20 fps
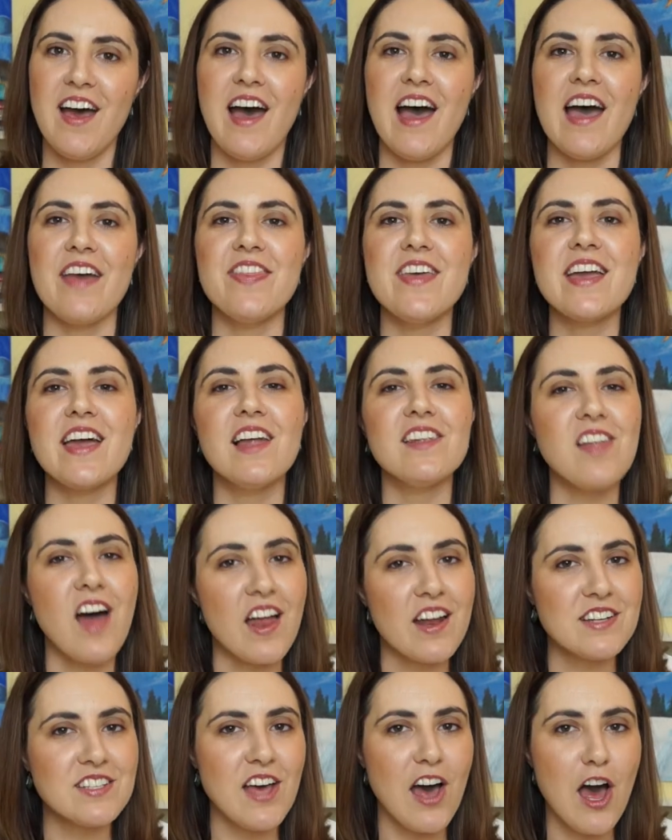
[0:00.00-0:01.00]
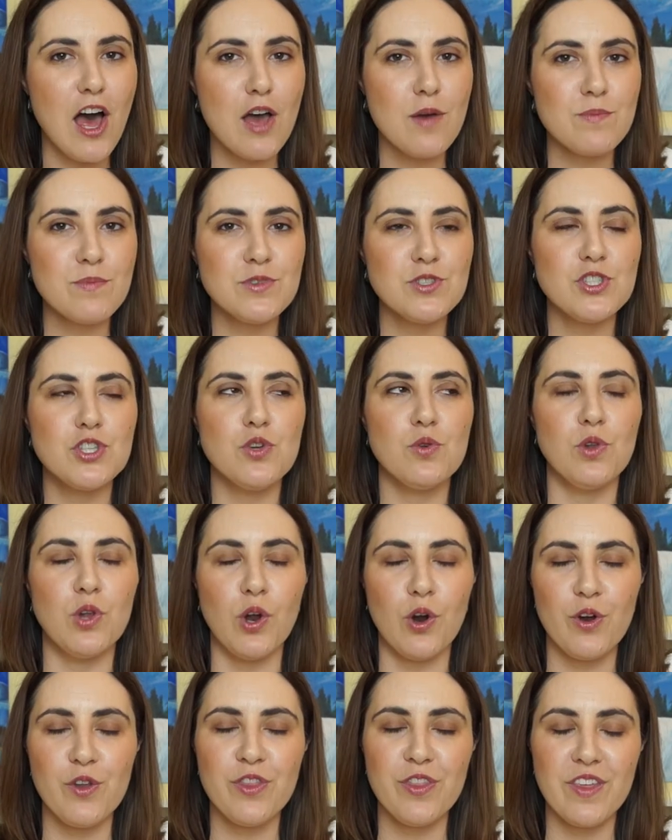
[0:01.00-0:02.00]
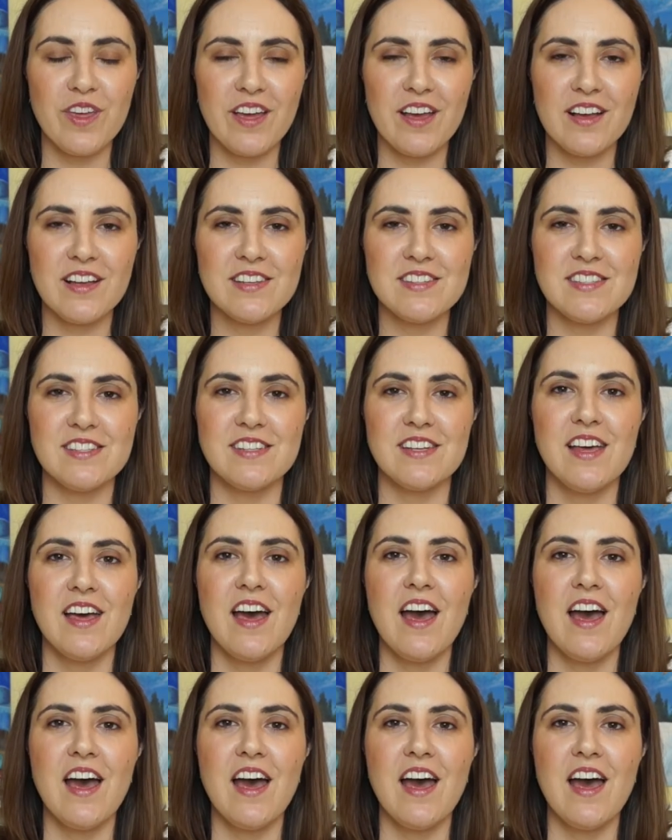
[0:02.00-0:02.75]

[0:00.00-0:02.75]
I think a lot of times you learn things